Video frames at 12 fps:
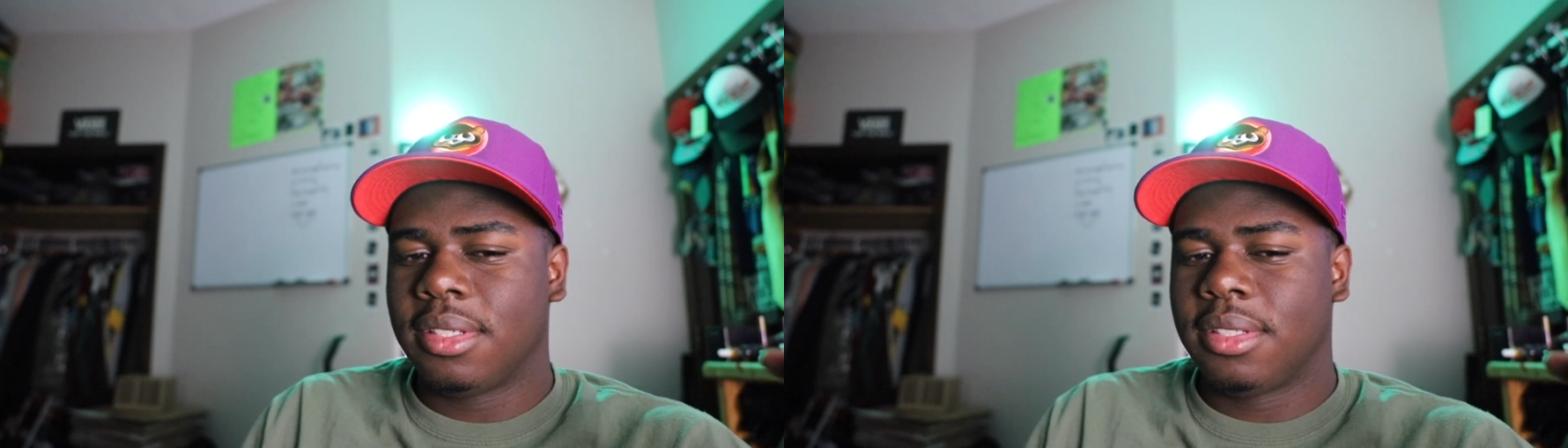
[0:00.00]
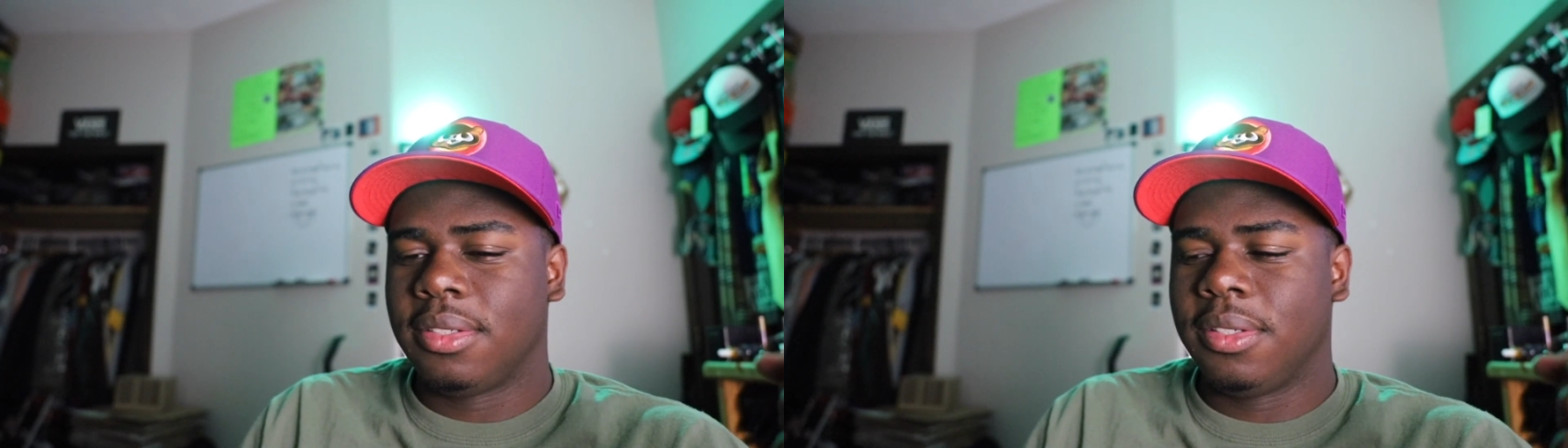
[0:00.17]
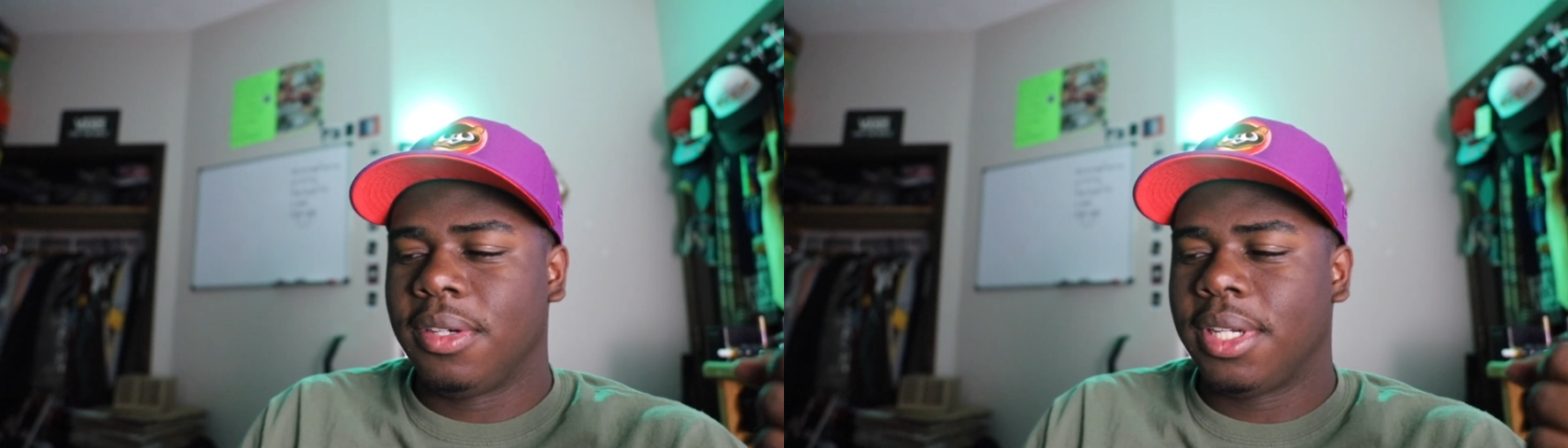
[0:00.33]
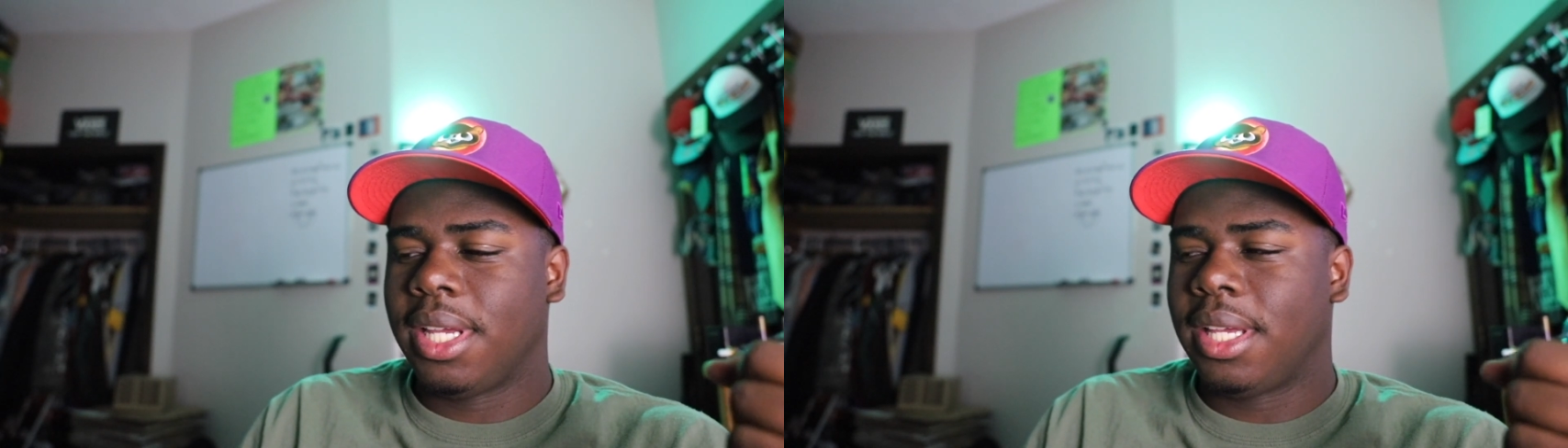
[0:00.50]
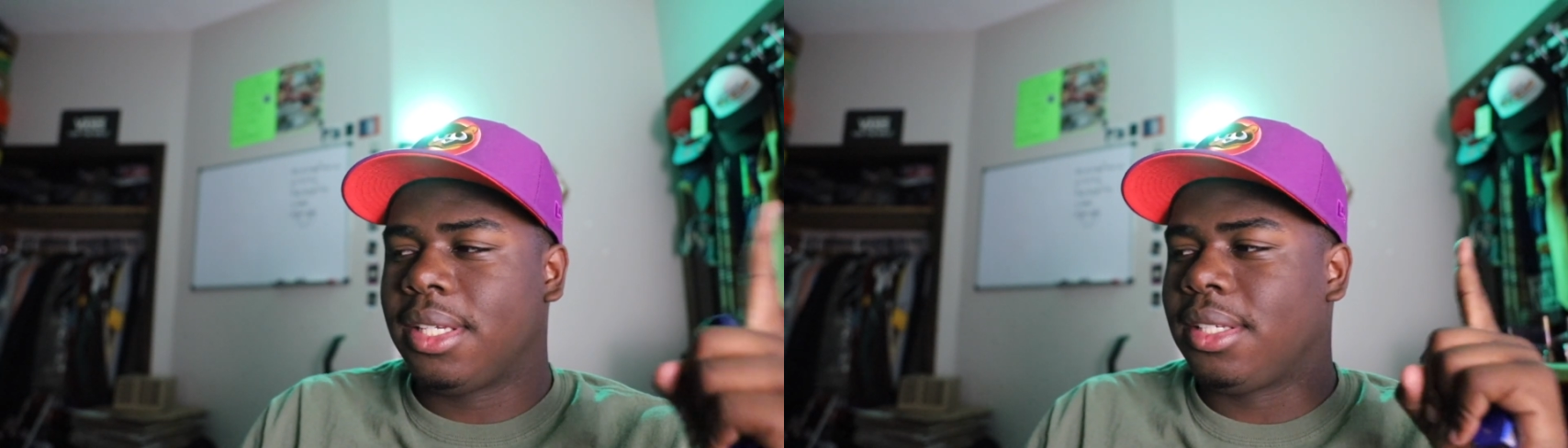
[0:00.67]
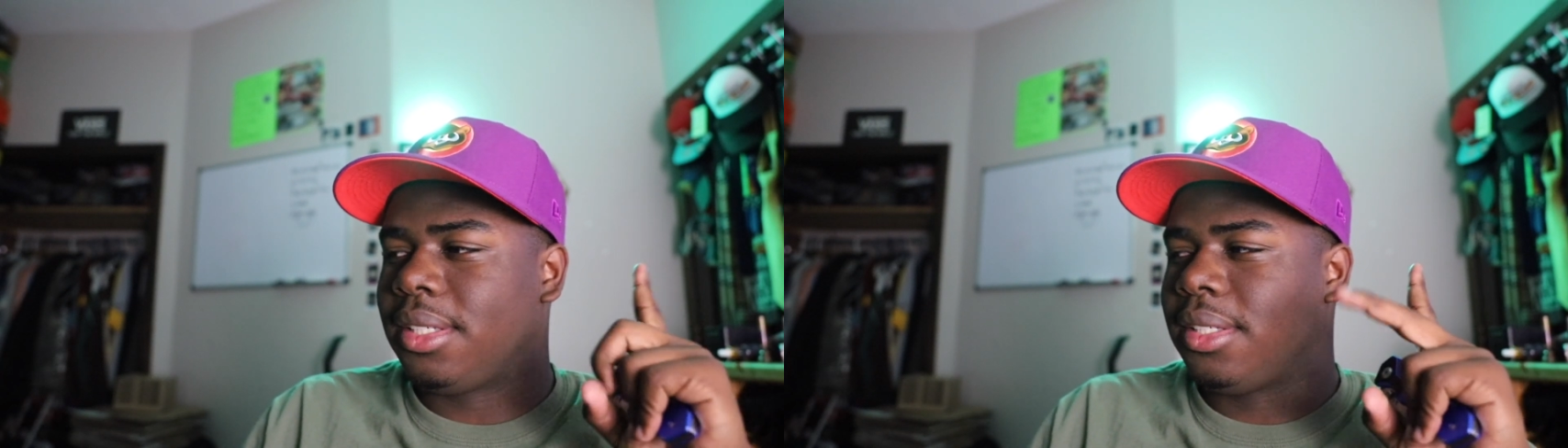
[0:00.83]
New York
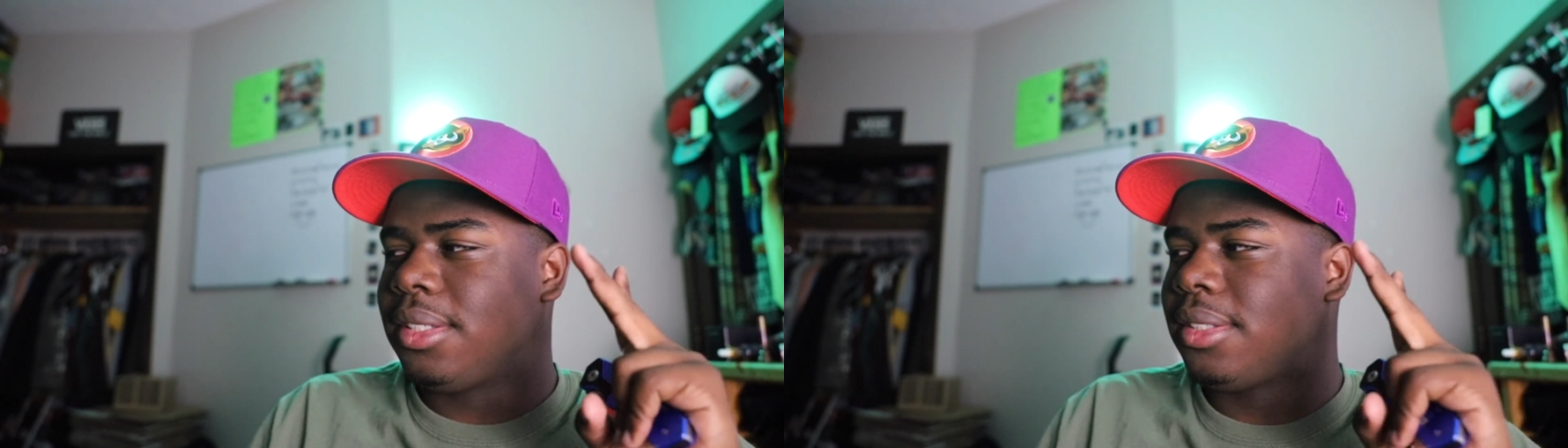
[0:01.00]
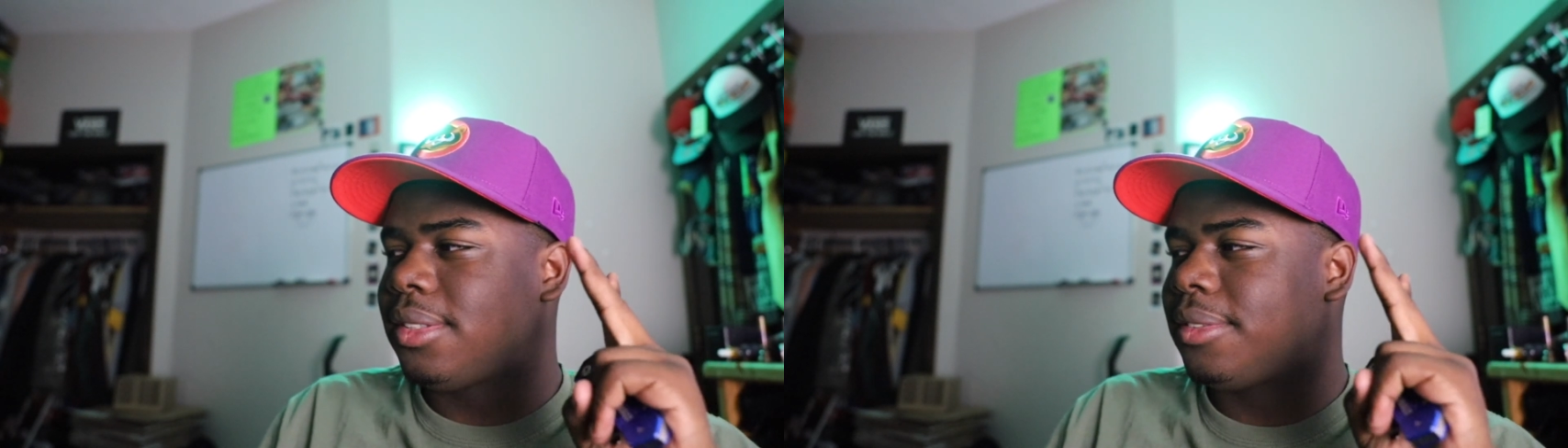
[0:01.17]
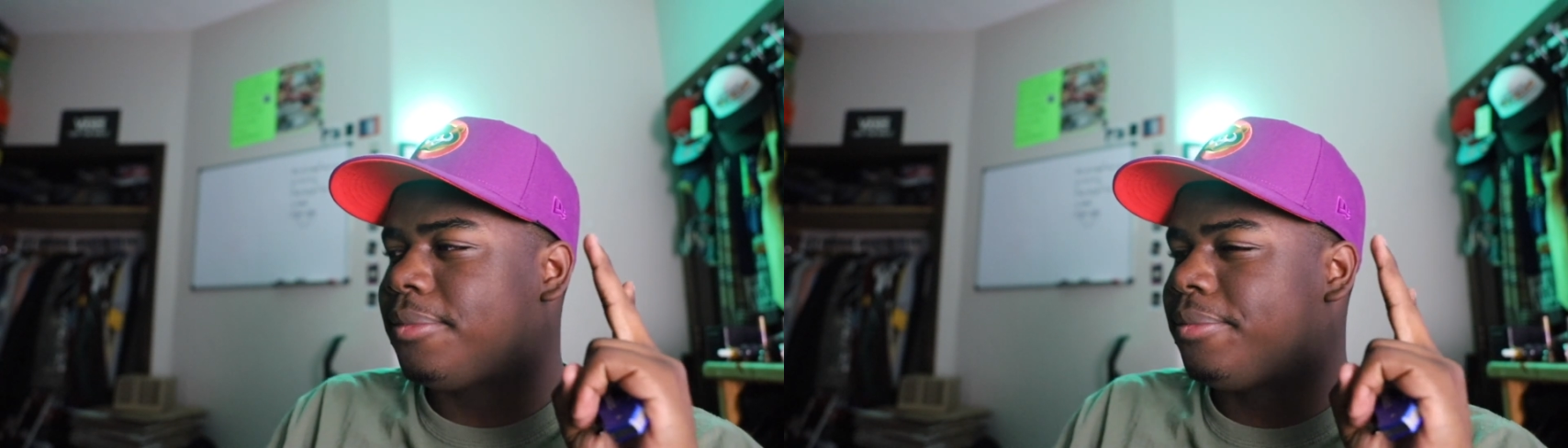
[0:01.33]
Yankees,